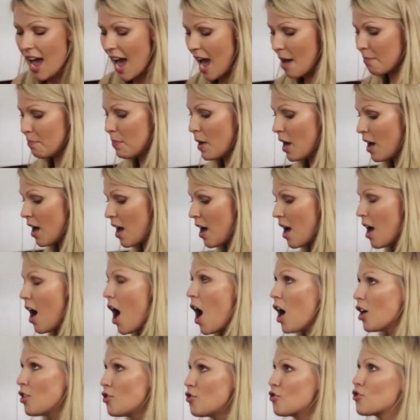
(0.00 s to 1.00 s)
And per
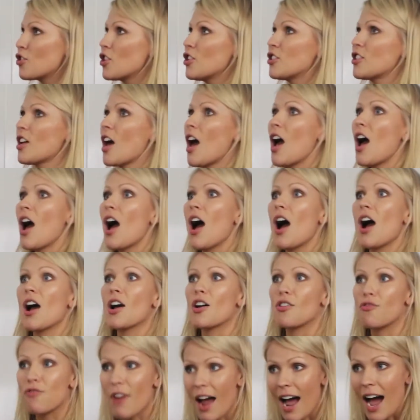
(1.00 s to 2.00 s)
100
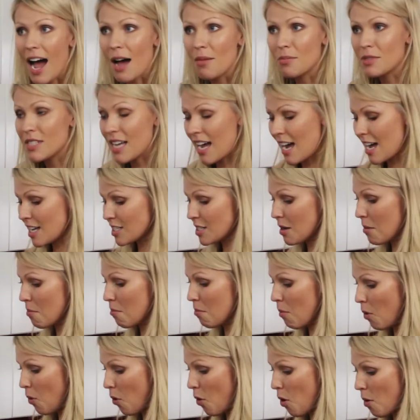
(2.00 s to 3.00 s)
grams, it has
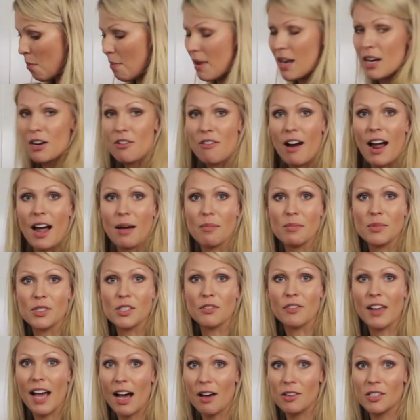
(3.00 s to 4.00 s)
more milligrams
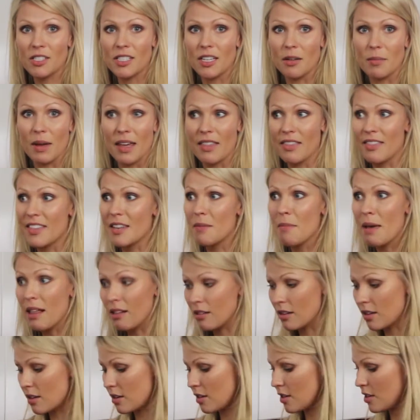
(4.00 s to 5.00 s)
of calcium in than
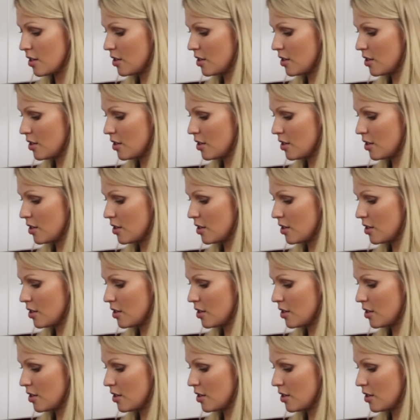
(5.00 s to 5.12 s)
milk.